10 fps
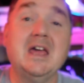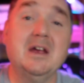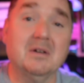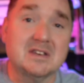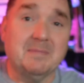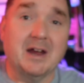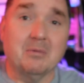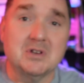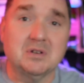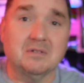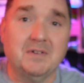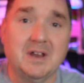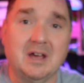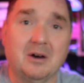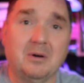Here is my original
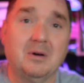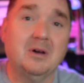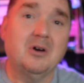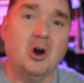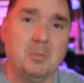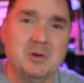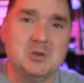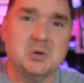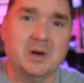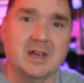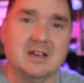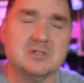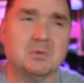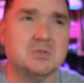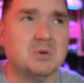video. Hope you enjoy it,
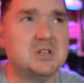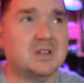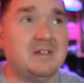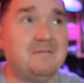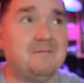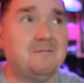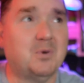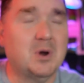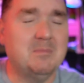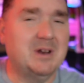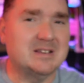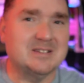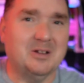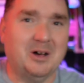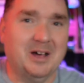because it was originally 40
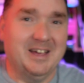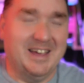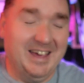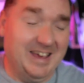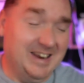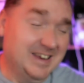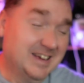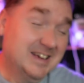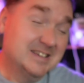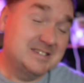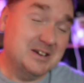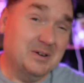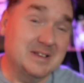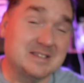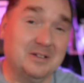minutes long.
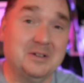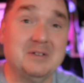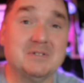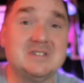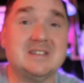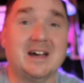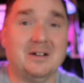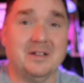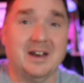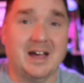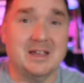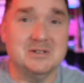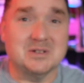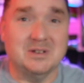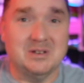So it's a little different style than I
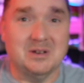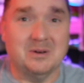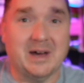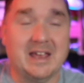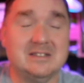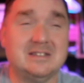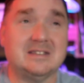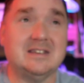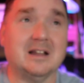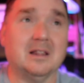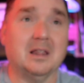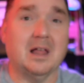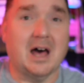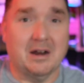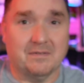usually do. I did a
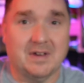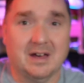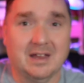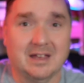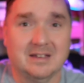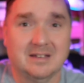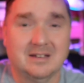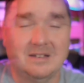lot of cutting.